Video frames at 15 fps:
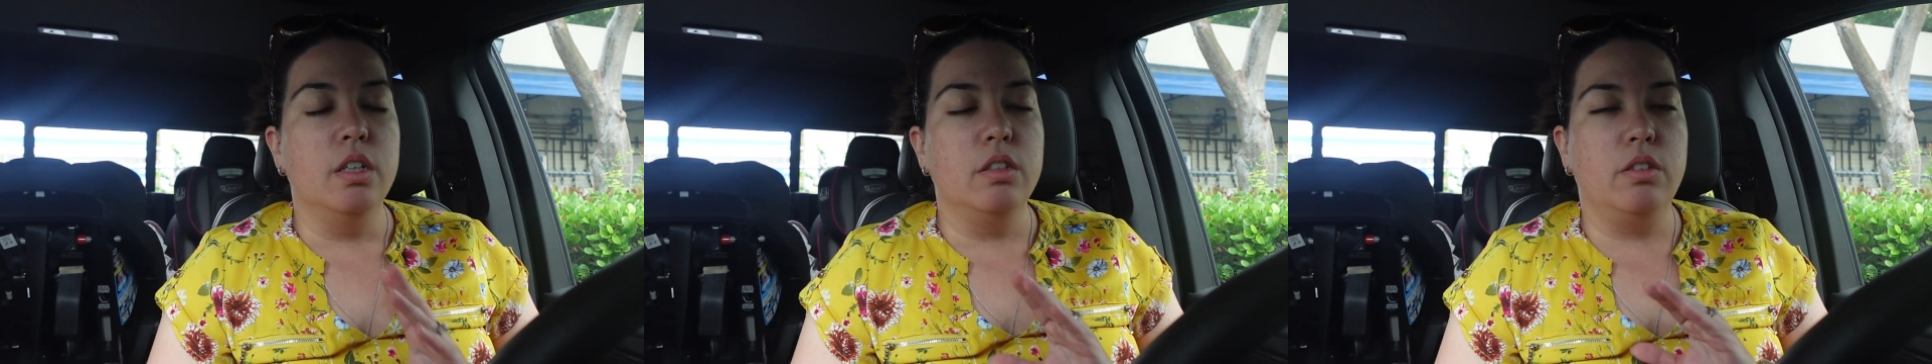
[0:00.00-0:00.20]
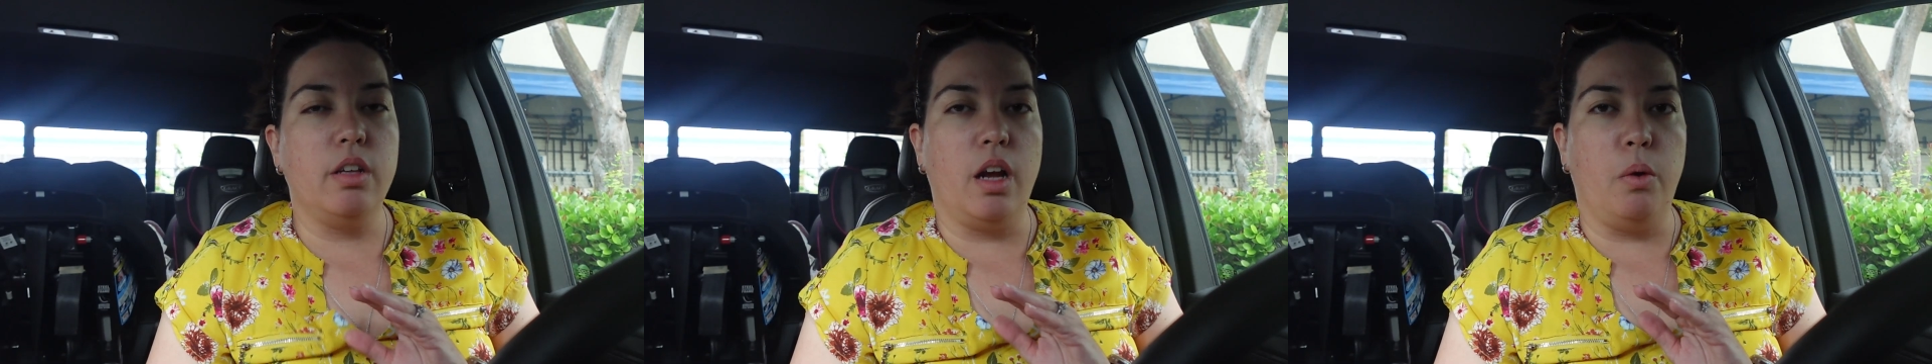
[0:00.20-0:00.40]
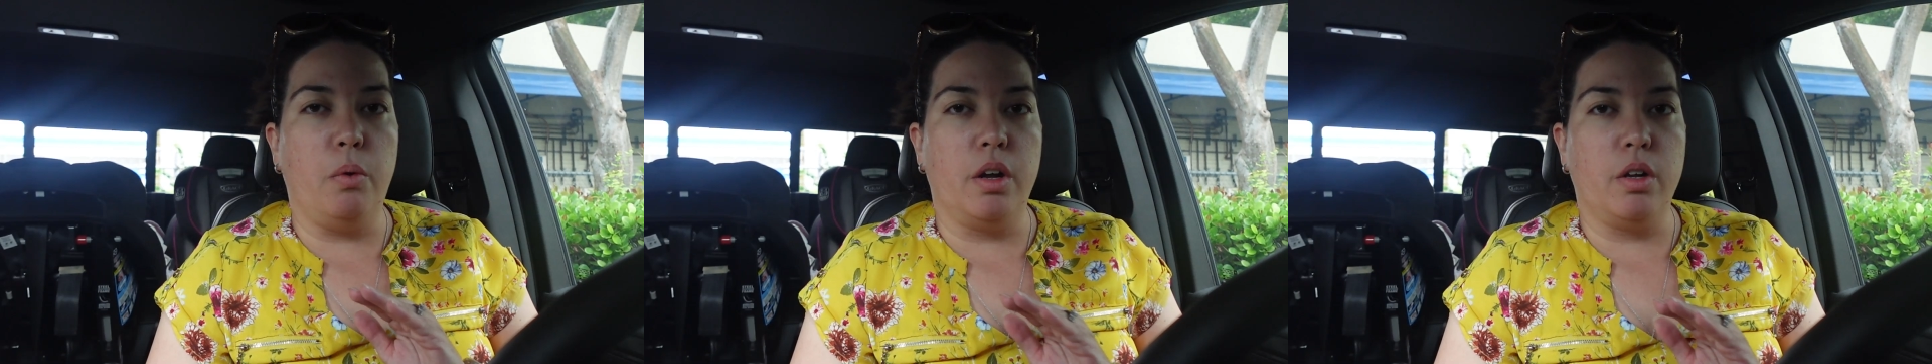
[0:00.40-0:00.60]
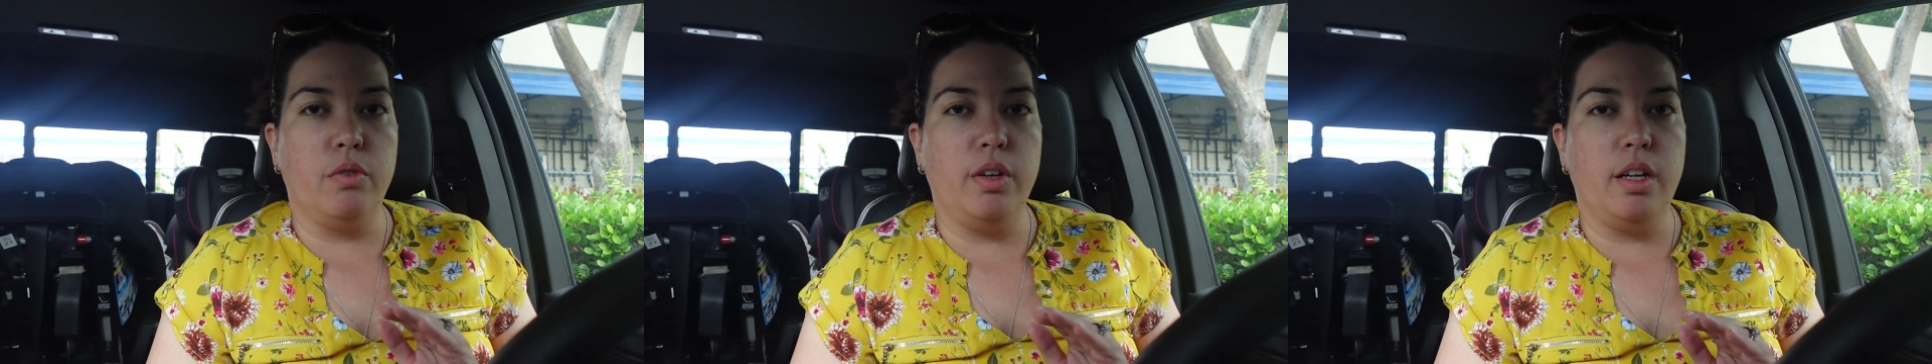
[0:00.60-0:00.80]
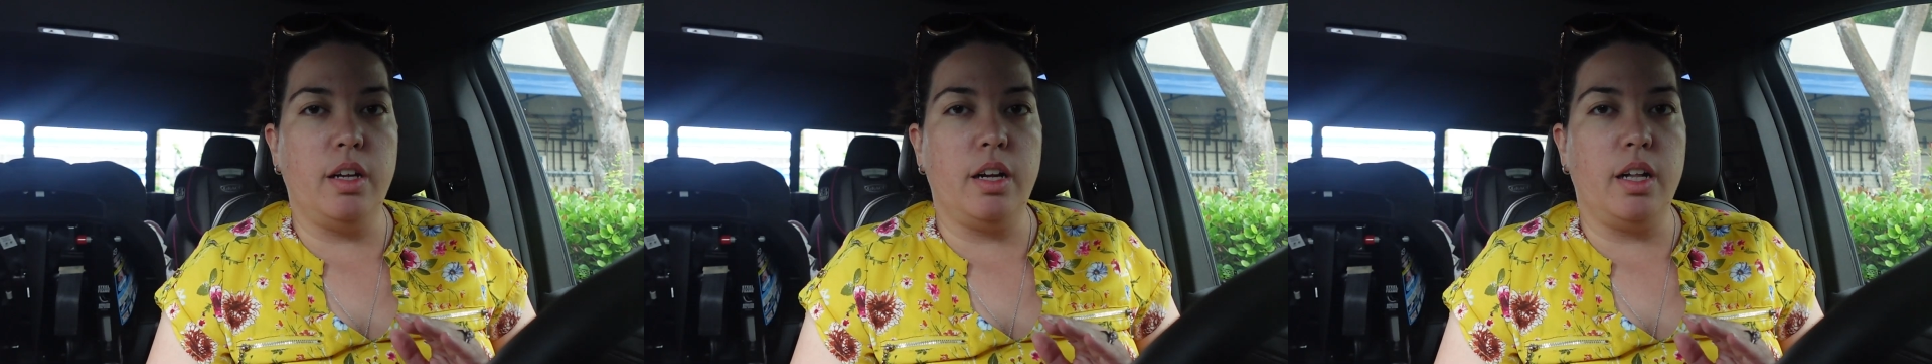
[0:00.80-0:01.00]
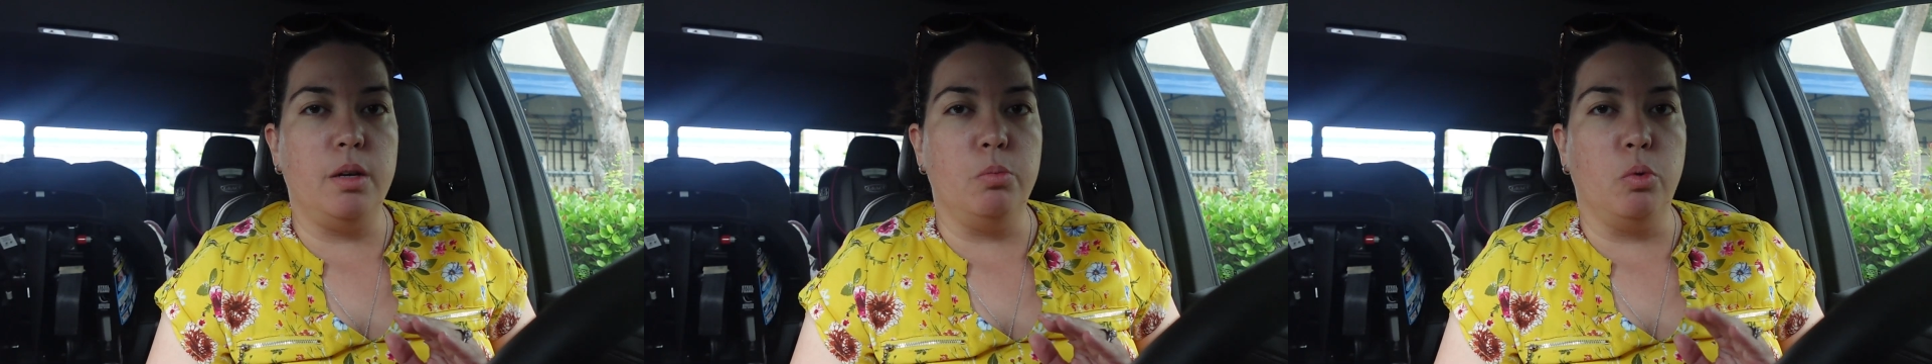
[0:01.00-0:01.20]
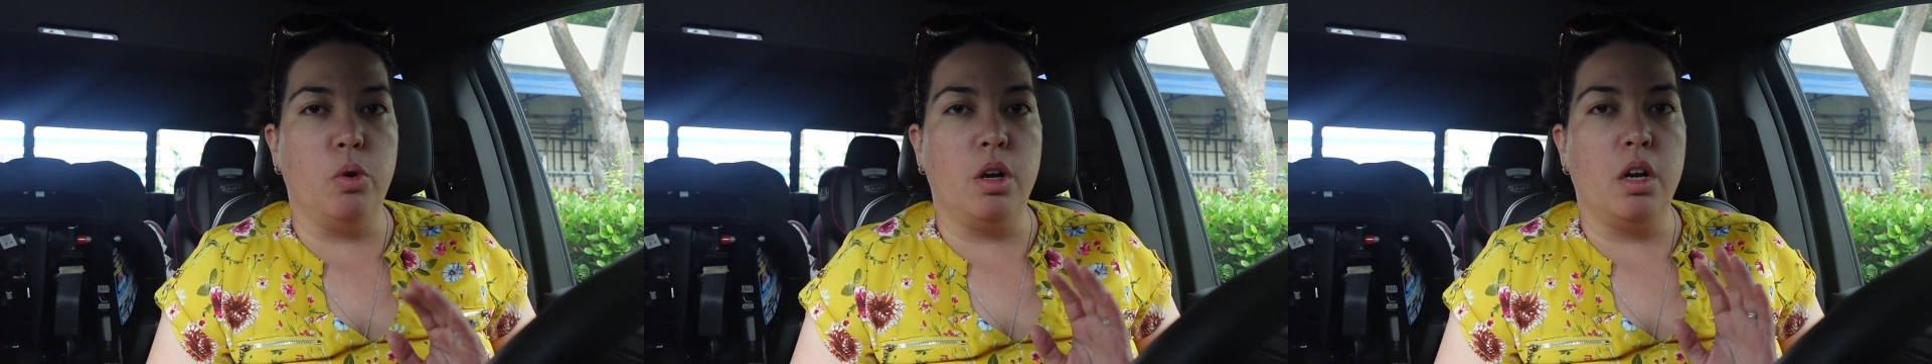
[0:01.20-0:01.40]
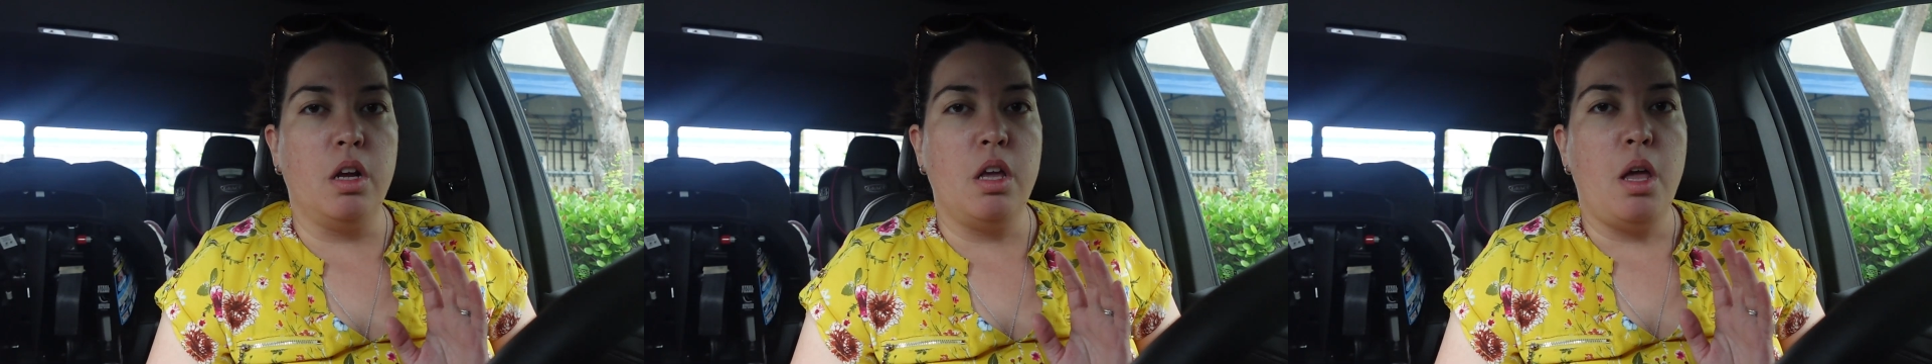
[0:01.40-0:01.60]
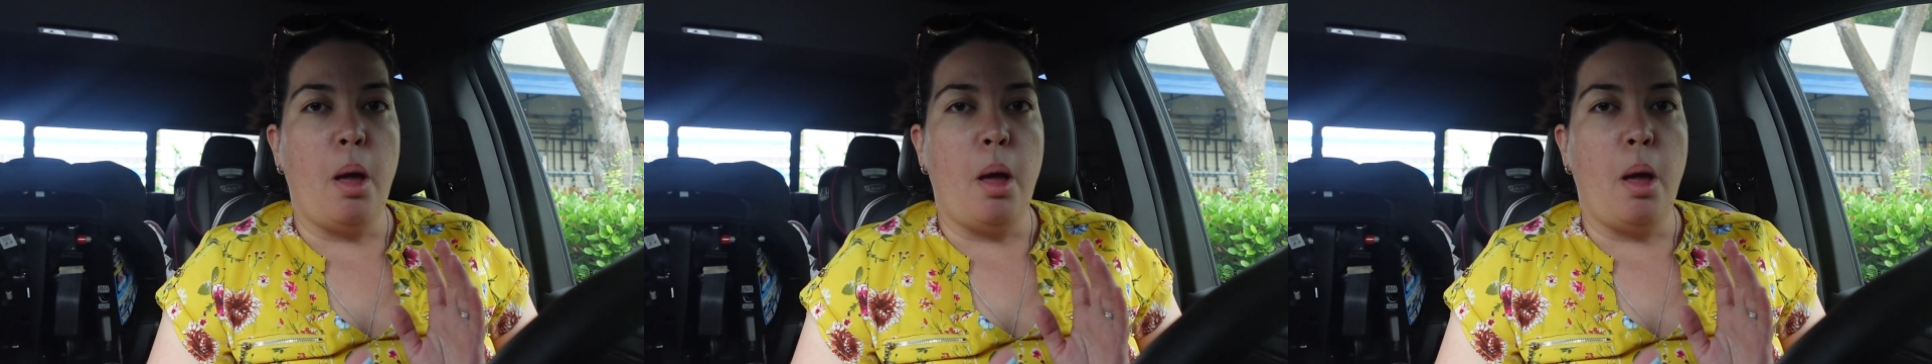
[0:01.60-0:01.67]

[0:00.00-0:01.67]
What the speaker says: did not want to read it anymore.